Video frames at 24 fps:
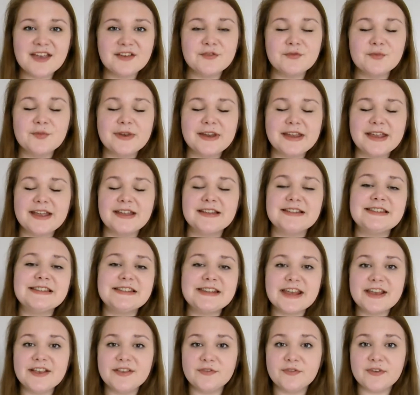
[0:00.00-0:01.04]
everybody, and
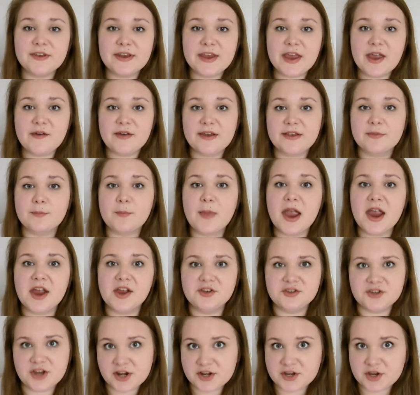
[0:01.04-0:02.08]
today's video is
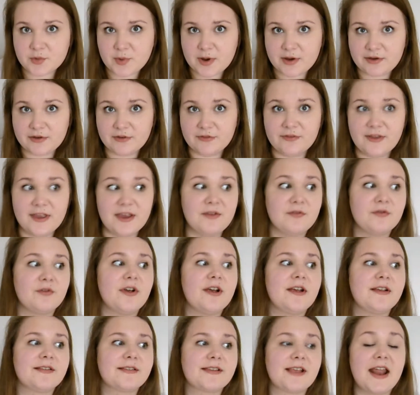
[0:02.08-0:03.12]
my January
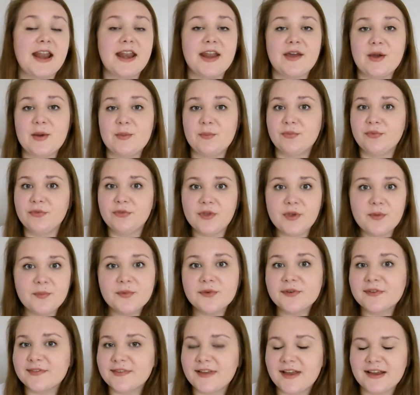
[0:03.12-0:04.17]
favourites. Now I'm
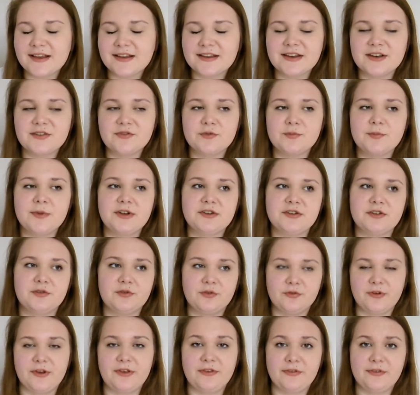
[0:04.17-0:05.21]
super excited for my
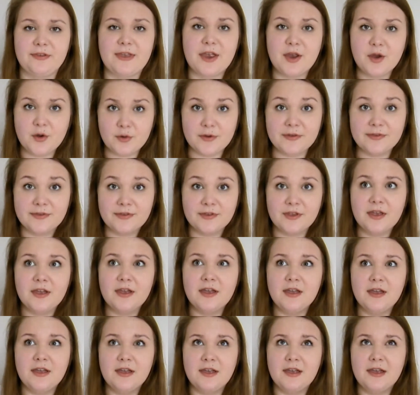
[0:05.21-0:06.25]
January favourites.
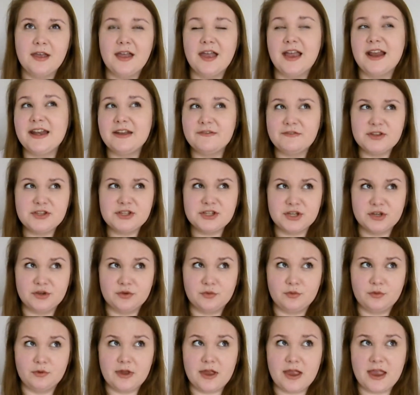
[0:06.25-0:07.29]
I never
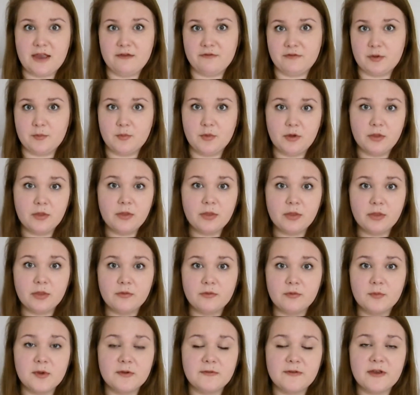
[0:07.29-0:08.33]
do every month
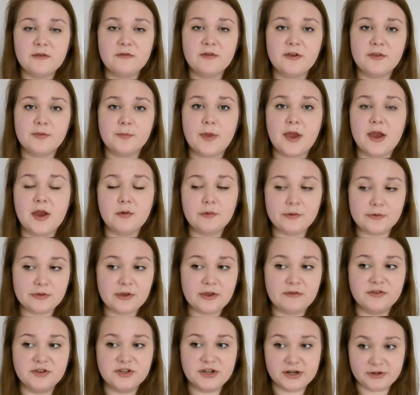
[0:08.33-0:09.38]
for my favourites, but I
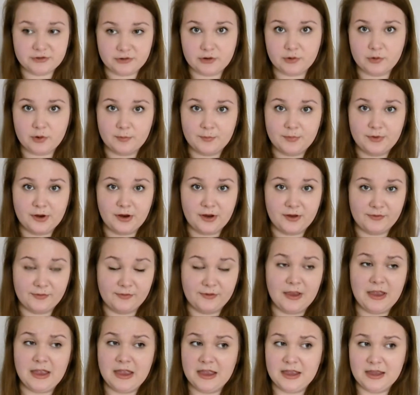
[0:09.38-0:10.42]
always have a January one
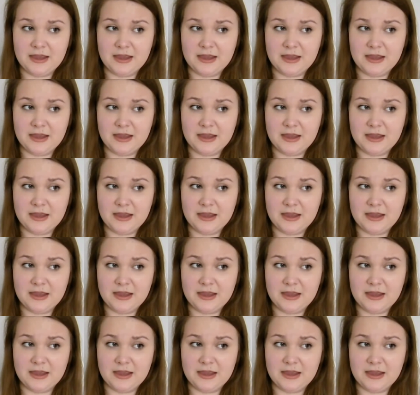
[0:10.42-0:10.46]
because